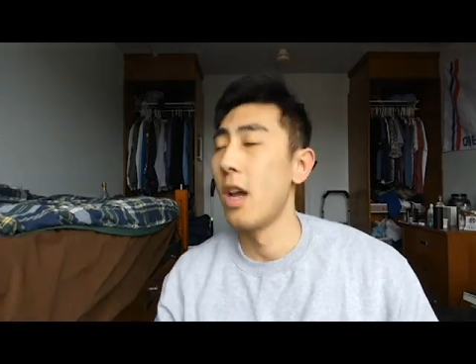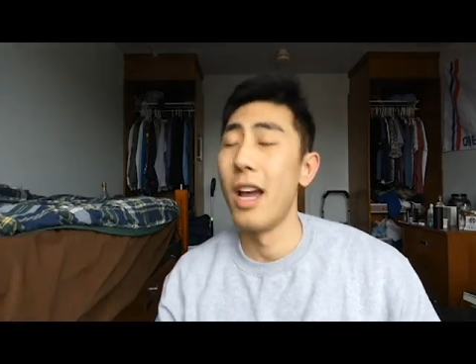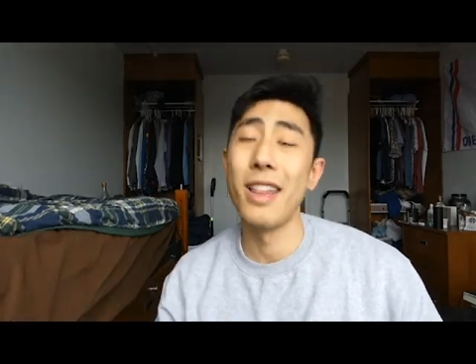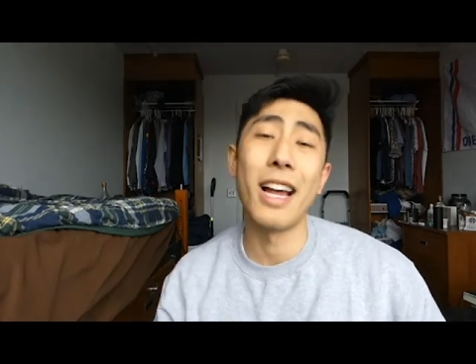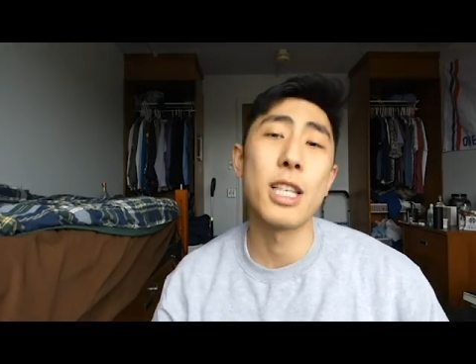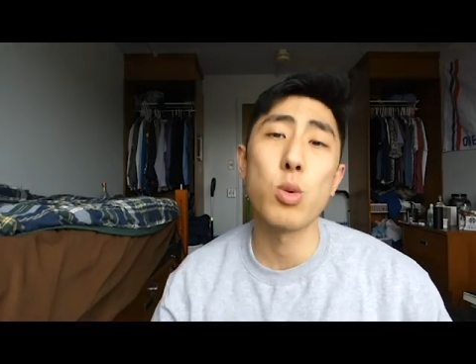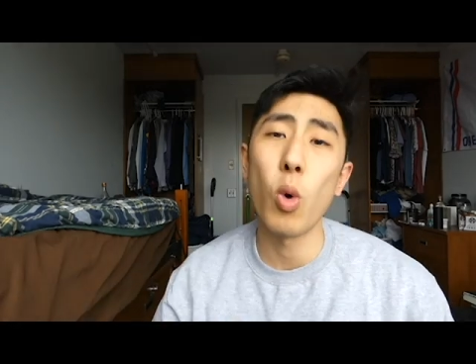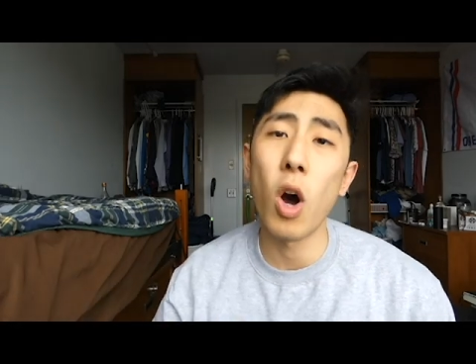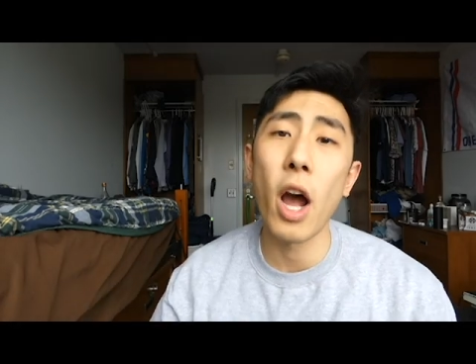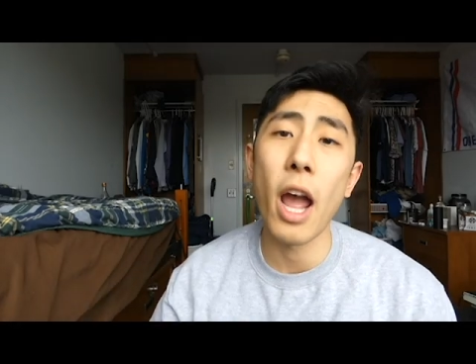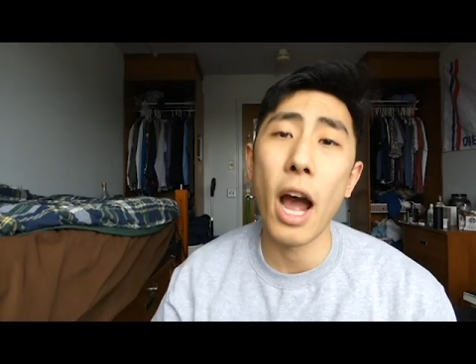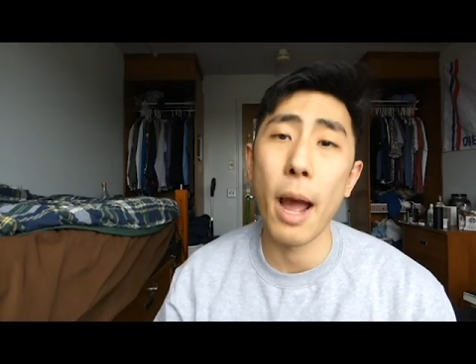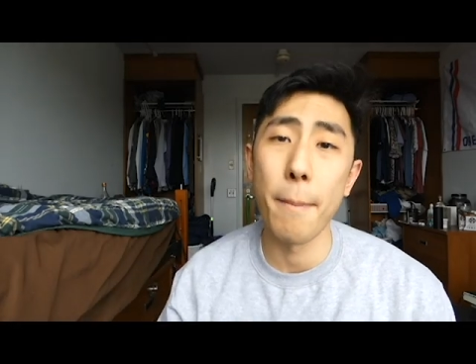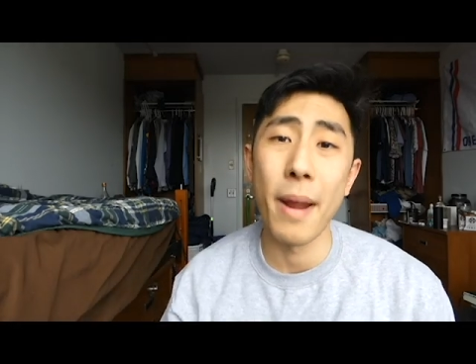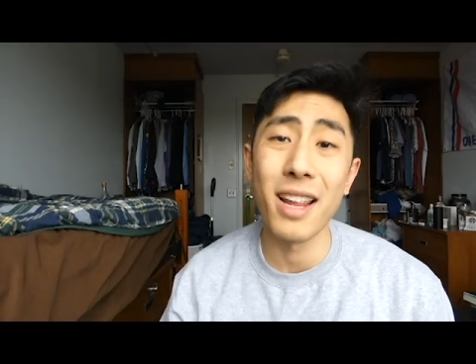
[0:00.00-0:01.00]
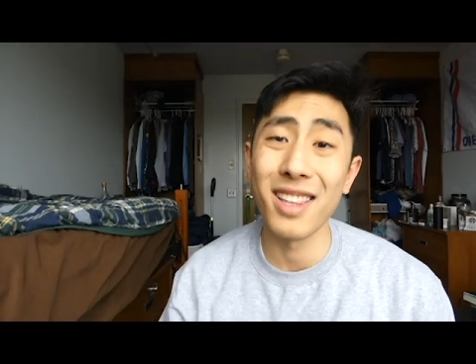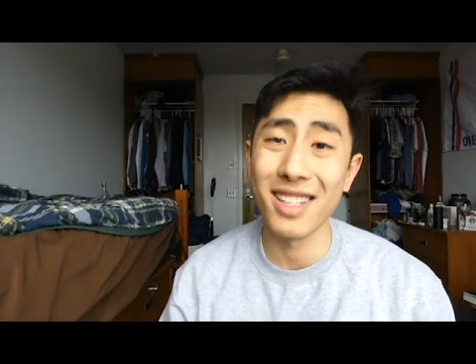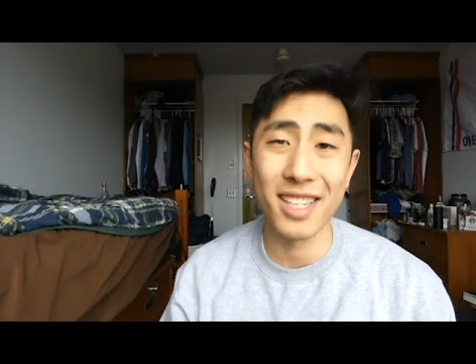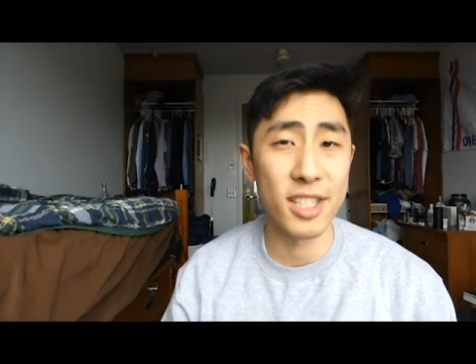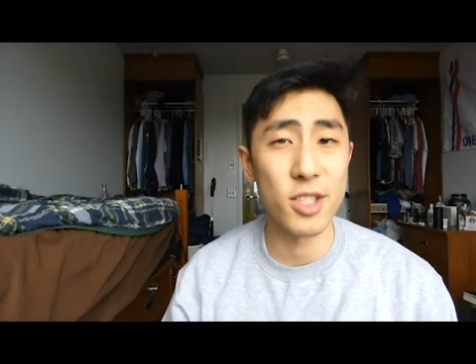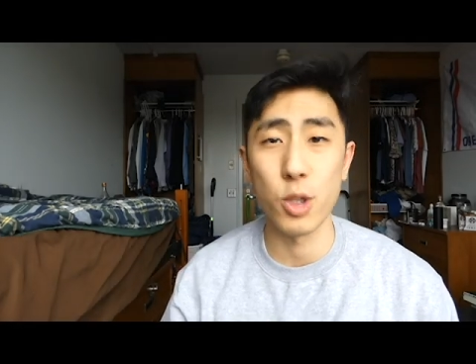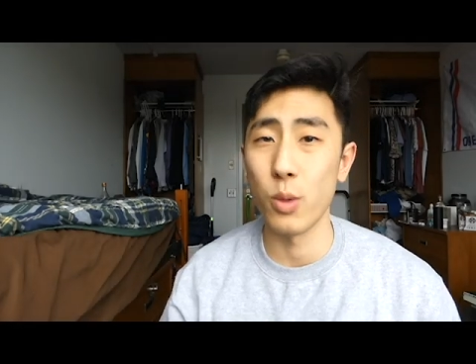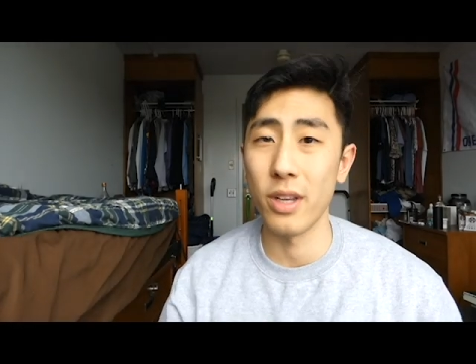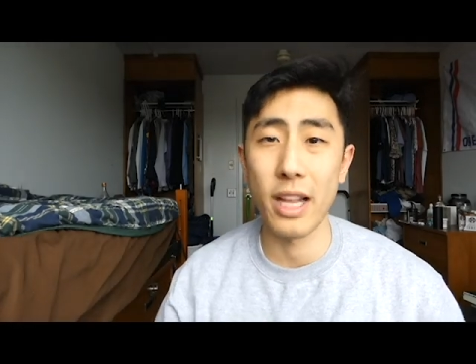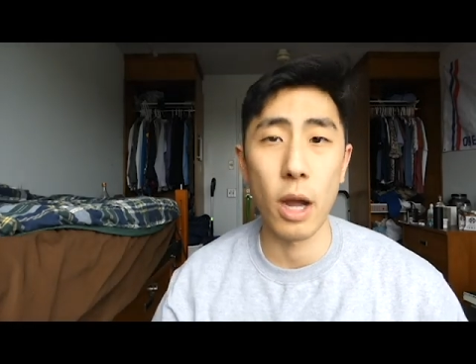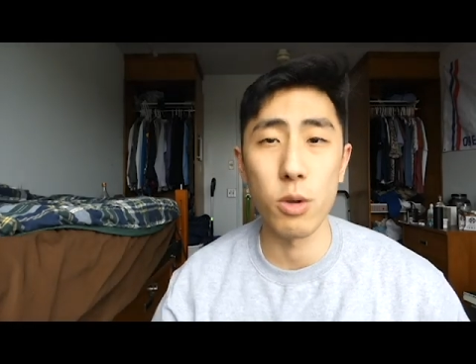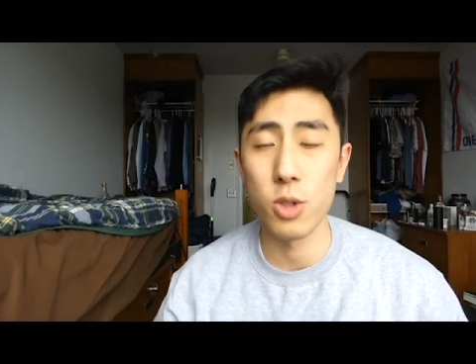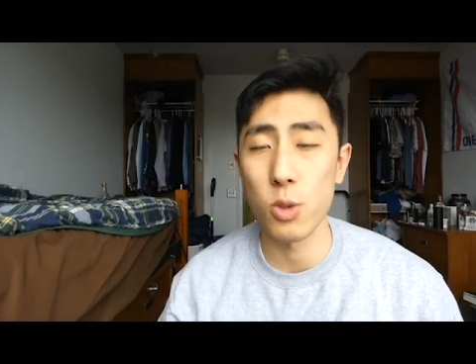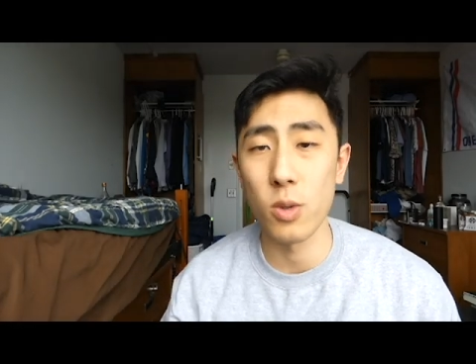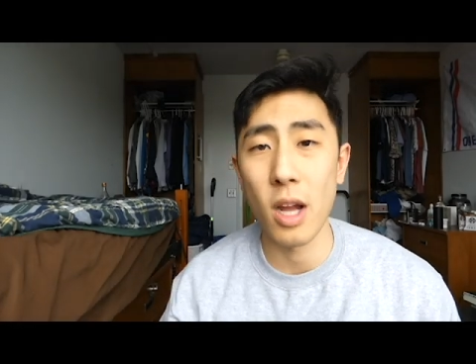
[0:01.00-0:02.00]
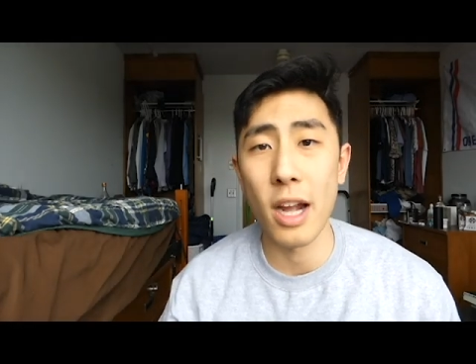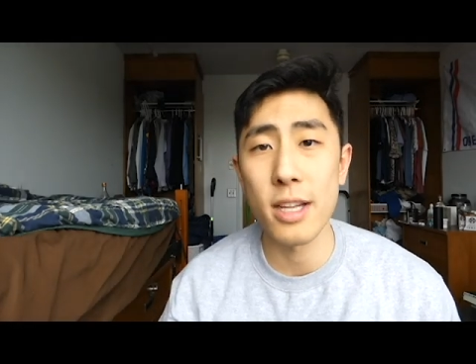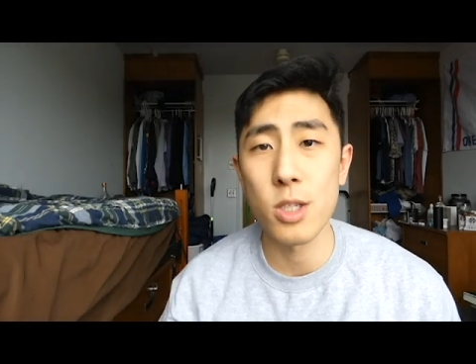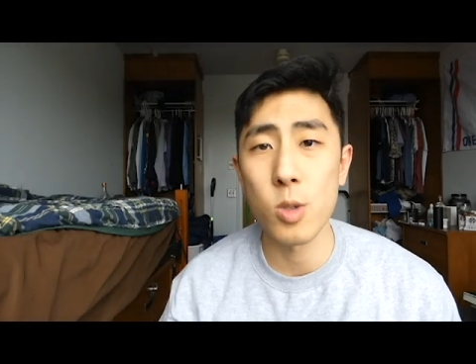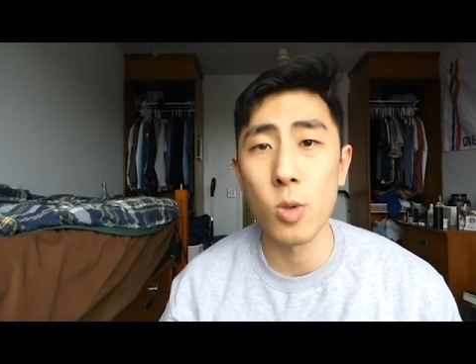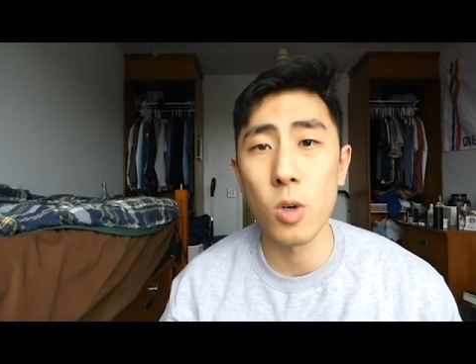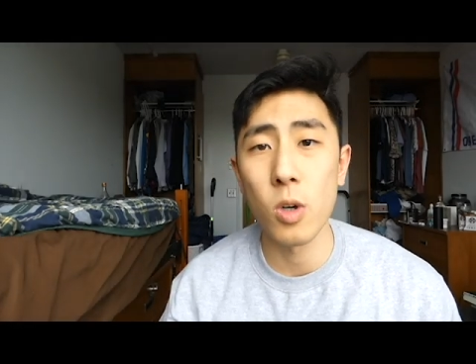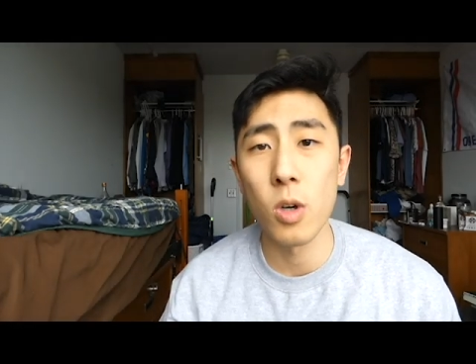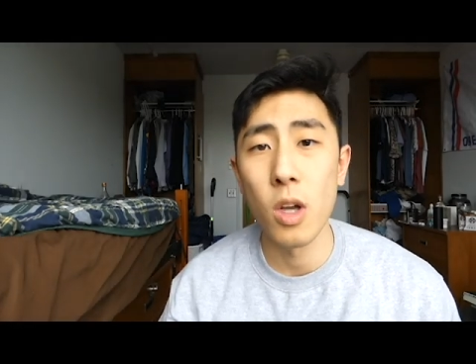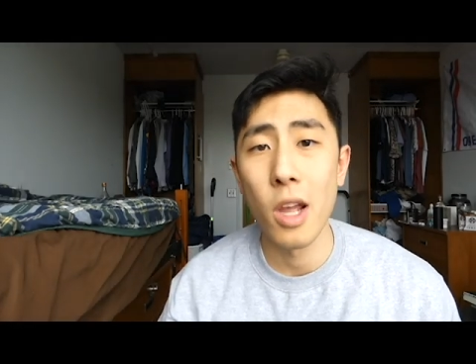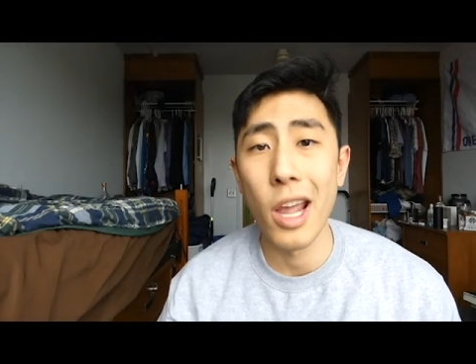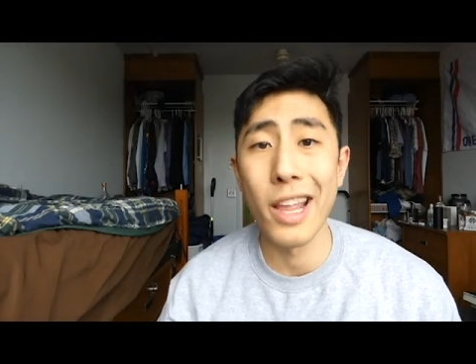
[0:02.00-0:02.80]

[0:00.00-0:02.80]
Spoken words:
And that's why I mainly did student council in high school,